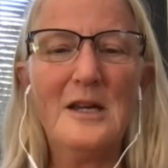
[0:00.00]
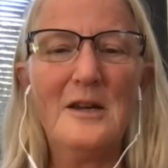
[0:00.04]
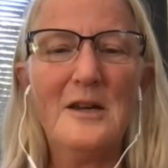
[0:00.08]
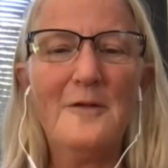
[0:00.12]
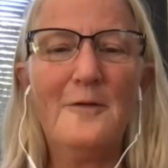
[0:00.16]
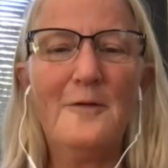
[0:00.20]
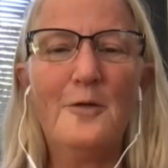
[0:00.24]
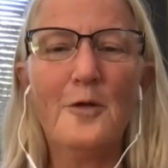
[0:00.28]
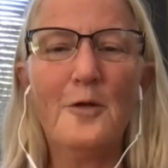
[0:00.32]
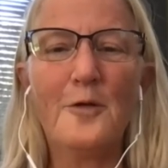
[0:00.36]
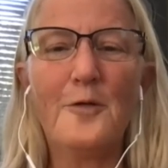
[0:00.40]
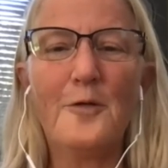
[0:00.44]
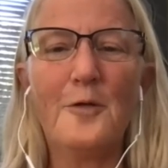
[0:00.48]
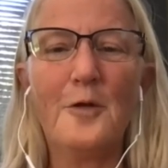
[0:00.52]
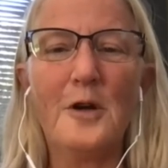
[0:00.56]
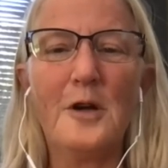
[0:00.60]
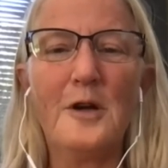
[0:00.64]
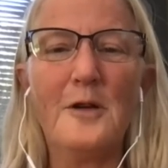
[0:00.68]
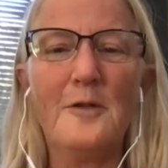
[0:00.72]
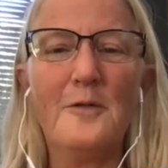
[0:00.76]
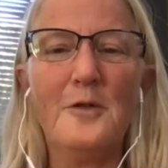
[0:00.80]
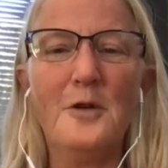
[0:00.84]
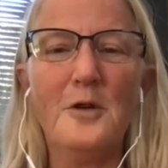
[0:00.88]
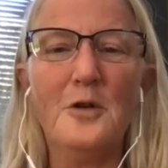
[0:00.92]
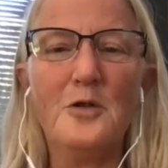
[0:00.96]
forefront
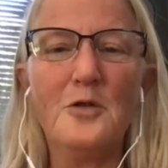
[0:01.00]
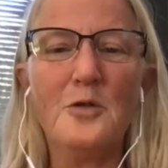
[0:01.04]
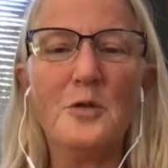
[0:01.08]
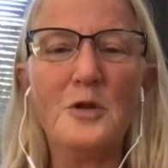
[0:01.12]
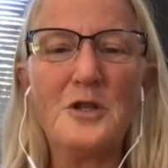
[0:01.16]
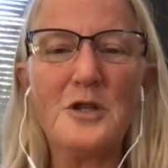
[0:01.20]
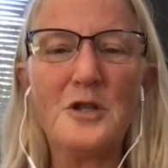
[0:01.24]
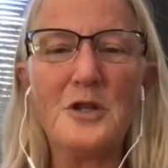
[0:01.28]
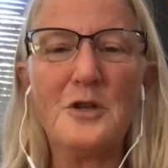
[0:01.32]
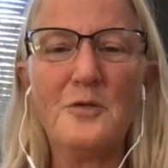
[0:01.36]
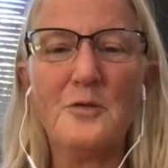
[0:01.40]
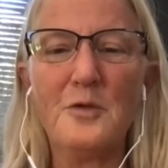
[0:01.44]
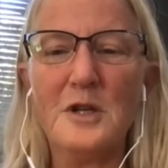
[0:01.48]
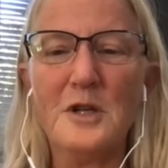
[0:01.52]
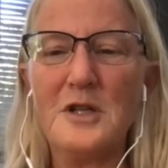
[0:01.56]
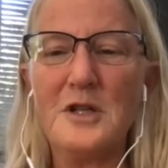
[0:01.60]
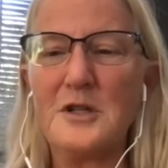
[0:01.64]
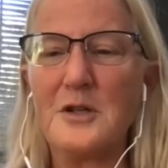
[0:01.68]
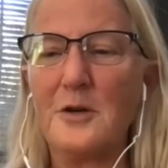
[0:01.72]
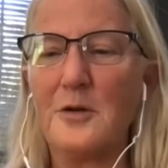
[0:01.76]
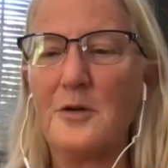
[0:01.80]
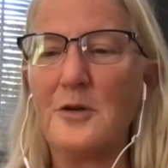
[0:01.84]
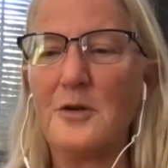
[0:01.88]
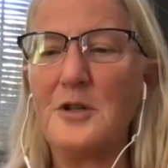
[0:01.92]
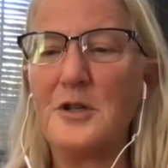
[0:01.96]
of nutrition
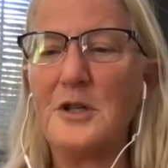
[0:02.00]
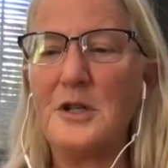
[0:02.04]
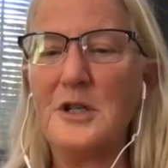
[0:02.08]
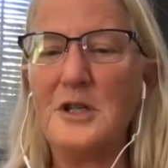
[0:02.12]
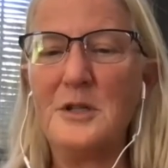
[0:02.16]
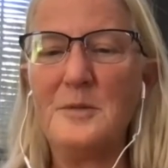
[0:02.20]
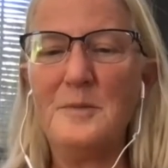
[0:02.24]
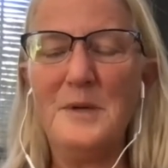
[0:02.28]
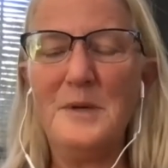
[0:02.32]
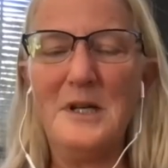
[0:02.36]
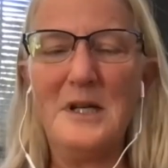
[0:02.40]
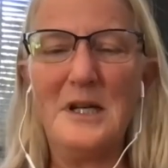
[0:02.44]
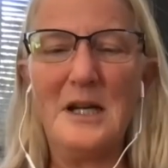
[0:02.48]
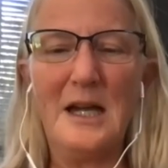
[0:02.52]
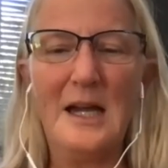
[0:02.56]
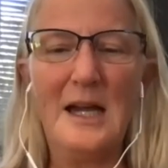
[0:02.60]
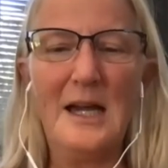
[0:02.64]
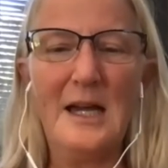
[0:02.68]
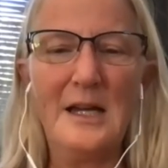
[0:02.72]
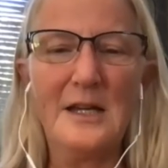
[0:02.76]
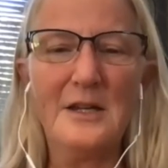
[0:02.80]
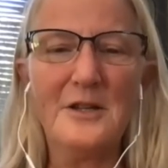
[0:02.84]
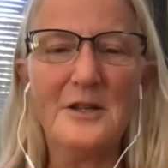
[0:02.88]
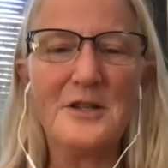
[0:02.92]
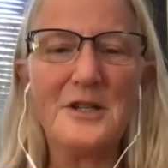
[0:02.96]
research is
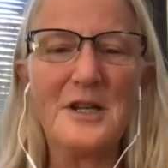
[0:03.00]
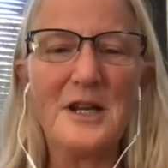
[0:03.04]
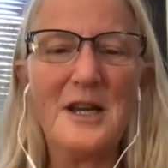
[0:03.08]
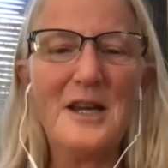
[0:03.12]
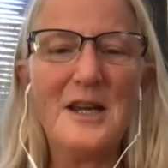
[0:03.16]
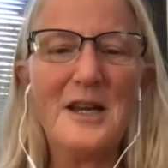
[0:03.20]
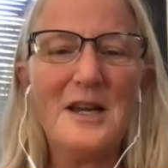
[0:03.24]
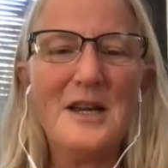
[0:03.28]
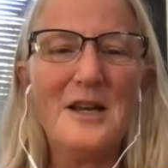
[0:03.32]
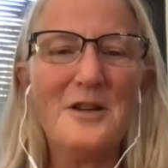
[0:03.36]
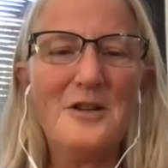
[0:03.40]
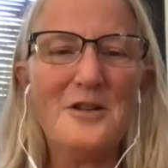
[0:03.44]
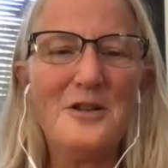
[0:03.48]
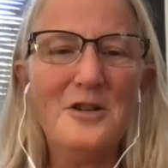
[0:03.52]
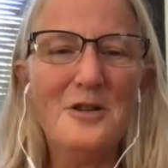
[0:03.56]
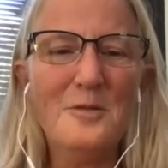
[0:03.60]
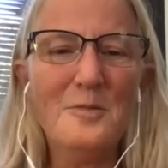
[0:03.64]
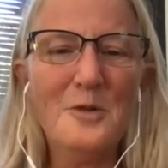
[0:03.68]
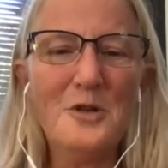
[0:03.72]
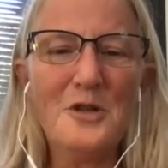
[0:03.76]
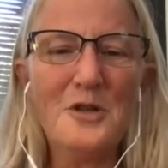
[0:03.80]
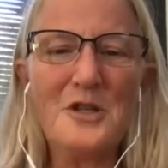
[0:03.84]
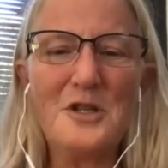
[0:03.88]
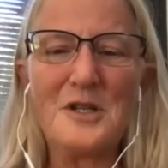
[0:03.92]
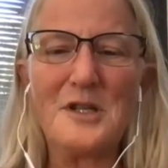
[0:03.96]
because
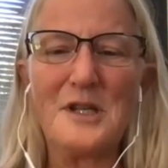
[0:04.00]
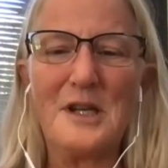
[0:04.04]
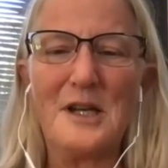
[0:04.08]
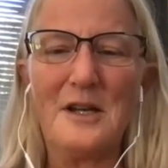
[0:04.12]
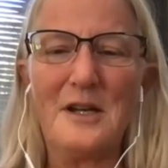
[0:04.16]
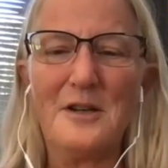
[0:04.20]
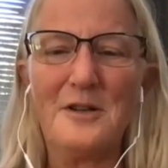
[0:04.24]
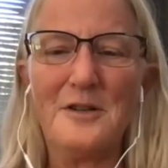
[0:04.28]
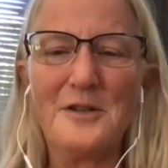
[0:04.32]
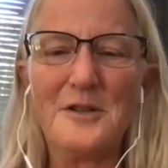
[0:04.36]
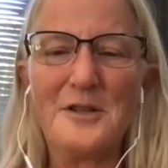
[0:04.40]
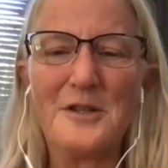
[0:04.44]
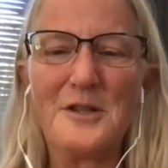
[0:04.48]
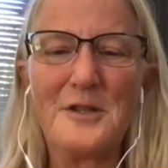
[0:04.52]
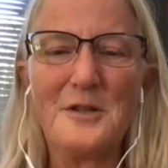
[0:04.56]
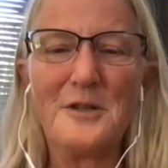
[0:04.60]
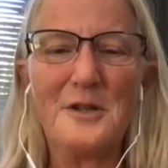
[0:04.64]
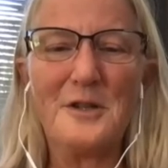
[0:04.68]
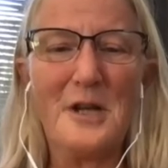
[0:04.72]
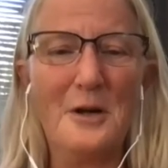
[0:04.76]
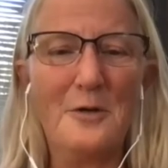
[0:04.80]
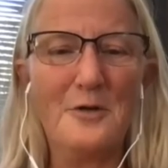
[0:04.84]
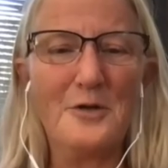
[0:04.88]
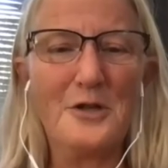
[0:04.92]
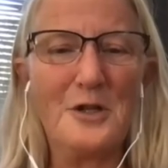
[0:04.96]
tumor cells,
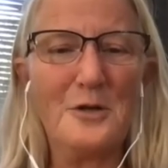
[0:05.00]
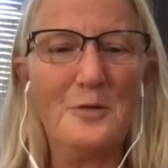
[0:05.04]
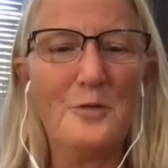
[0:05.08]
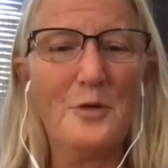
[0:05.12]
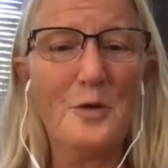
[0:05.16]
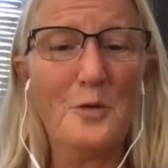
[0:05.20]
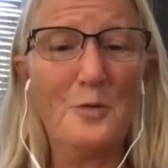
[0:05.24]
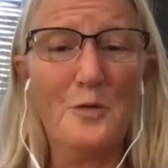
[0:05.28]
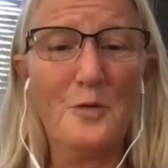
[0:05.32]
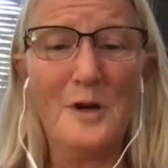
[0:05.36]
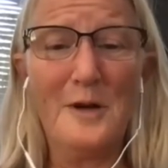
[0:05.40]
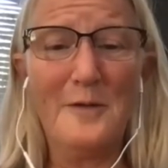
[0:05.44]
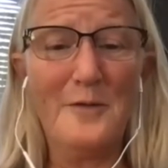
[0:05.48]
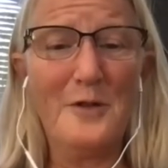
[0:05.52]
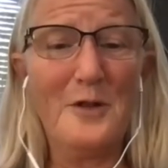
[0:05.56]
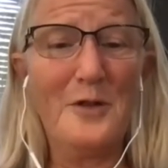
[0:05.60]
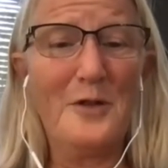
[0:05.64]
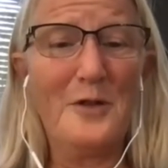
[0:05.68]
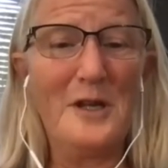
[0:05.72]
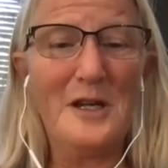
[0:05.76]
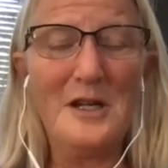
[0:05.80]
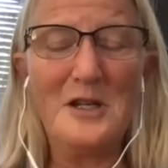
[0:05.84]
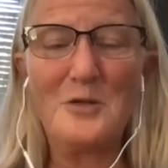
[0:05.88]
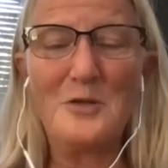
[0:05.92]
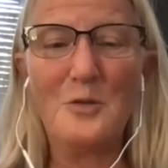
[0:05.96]
you know, so we're, one of the
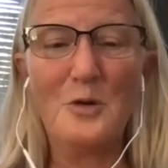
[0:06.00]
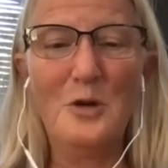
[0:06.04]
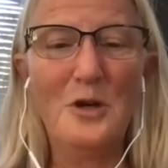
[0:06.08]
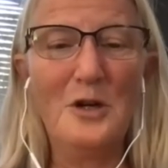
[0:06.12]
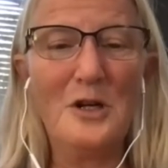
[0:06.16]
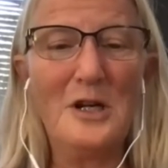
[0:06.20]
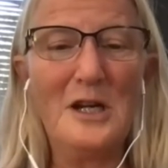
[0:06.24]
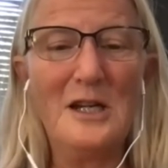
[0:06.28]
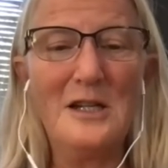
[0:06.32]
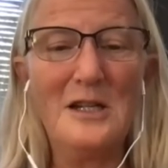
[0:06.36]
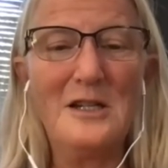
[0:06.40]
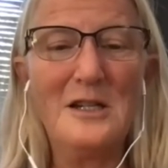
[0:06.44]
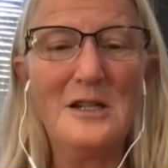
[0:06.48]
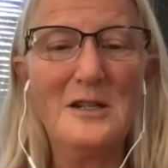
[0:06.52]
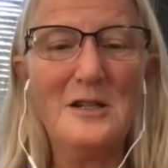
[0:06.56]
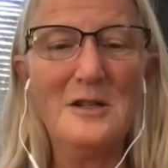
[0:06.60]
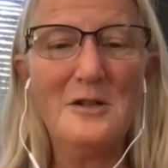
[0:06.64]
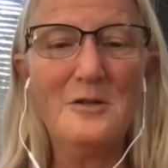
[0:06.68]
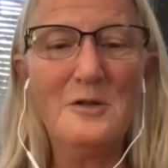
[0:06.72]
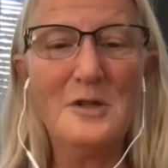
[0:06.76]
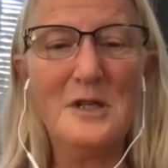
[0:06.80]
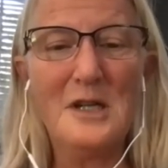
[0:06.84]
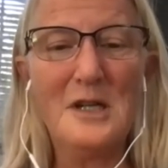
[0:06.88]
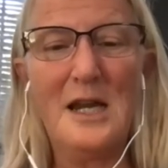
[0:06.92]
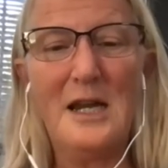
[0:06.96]
things we're looking to
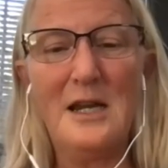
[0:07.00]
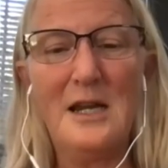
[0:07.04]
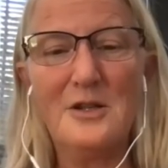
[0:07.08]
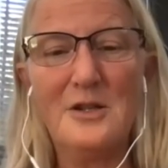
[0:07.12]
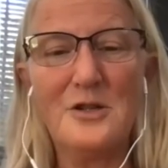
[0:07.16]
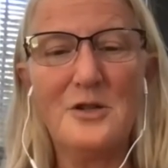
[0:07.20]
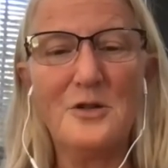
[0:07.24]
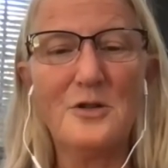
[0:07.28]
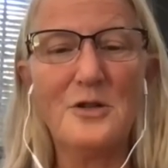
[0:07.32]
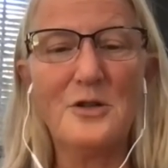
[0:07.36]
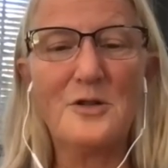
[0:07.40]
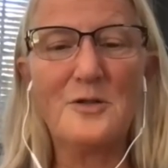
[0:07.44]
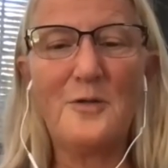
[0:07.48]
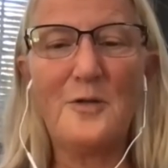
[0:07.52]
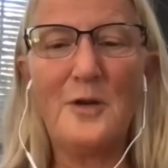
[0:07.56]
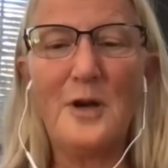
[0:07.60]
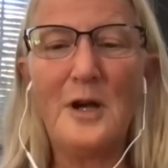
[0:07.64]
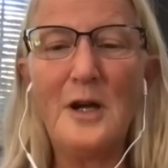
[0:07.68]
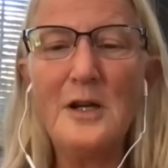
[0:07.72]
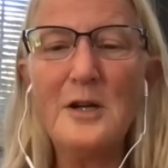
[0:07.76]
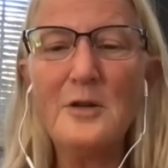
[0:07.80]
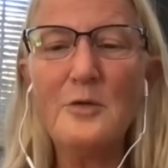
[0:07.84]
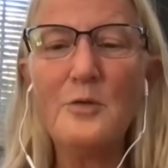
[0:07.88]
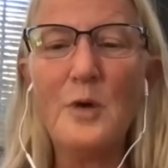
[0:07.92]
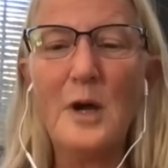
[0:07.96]
do in cancer is
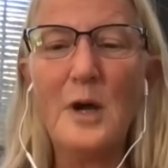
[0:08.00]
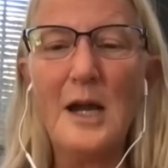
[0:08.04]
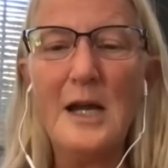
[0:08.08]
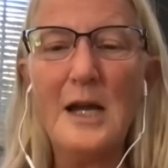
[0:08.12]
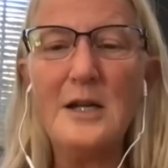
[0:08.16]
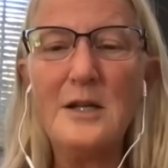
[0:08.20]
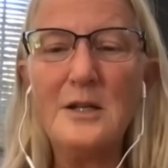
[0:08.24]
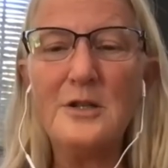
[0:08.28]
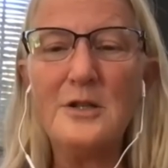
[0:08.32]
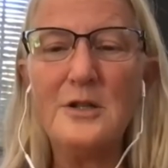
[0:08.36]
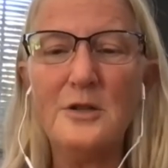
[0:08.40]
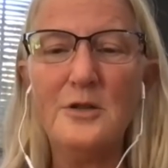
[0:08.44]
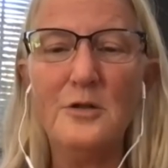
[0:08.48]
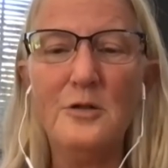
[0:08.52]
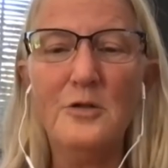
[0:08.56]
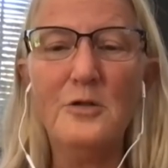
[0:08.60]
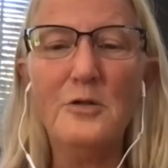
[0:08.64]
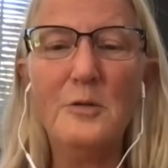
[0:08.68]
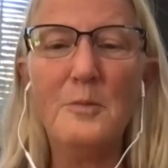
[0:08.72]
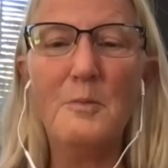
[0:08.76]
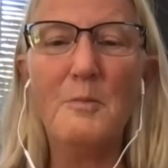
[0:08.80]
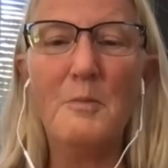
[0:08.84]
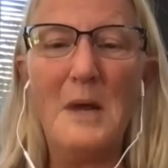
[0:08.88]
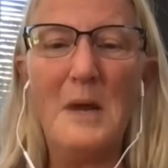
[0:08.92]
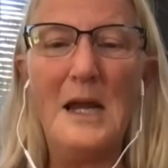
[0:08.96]
find a way to
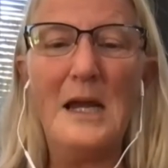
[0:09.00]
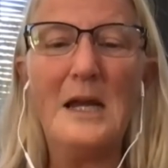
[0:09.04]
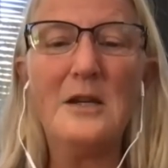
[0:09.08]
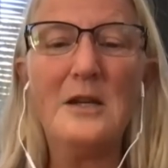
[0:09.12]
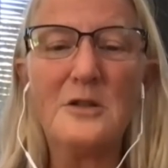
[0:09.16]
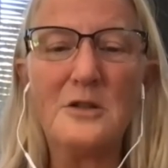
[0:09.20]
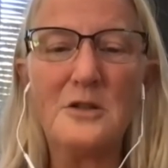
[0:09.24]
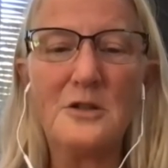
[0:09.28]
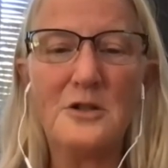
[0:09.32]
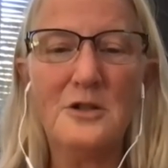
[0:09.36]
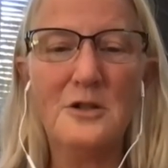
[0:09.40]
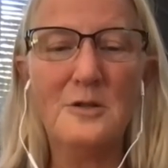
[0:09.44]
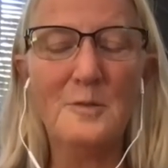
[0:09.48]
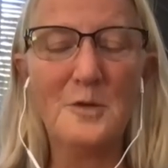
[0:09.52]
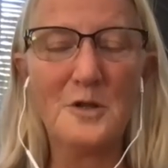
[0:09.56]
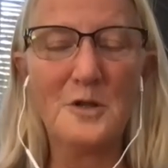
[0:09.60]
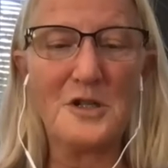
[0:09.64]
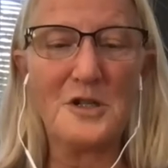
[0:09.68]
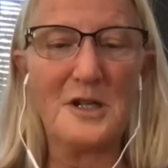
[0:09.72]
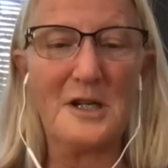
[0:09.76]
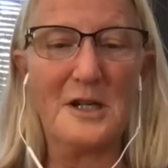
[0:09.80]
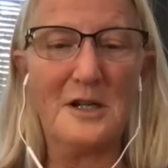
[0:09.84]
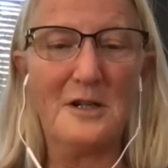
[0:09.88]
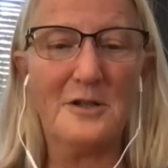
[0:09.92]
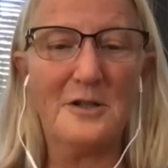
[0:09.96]
make tumor
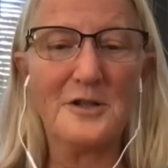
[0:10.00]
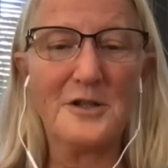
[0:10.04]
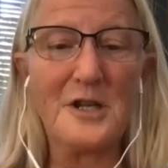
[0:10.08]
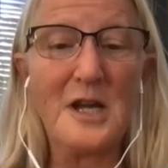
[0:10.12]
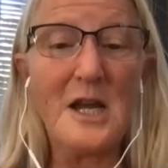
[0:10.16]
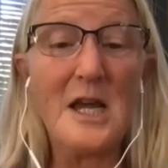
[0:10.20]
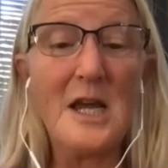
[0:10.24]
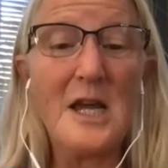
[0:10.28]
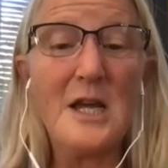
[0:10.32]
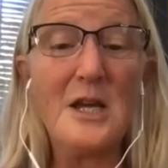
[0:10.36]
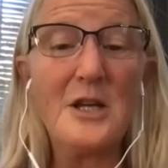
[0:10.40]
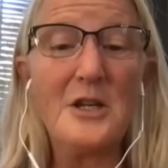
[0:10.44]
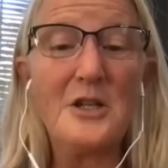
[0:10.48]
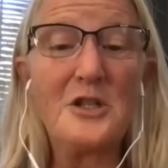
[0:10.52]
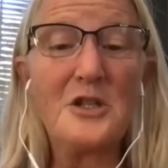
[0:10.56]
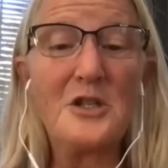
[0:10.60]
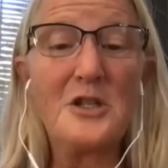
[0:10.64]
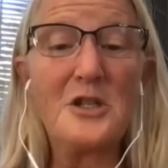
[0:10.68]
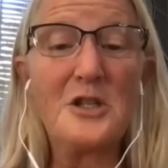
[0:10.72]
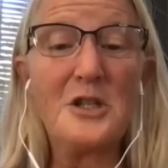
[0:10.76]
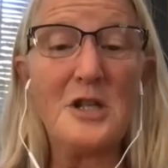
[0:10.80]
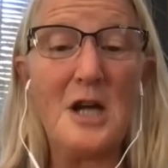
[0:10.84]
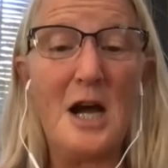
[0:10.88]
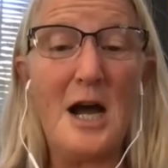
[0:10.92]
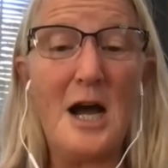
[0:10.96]
cells
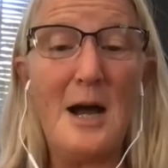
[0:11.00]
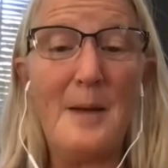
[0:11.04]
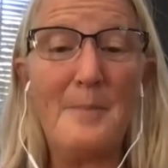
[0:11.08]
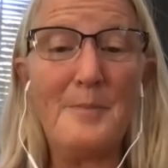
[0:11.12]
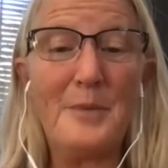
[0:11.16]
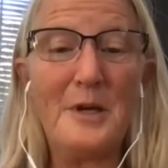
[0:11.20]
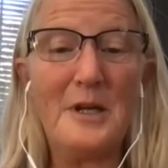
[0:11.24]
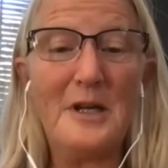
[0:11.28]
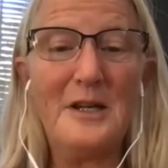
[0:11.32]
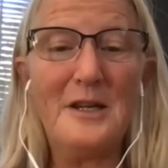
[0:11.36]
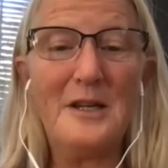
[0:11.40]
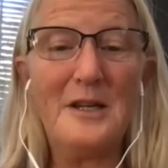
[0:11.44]
stop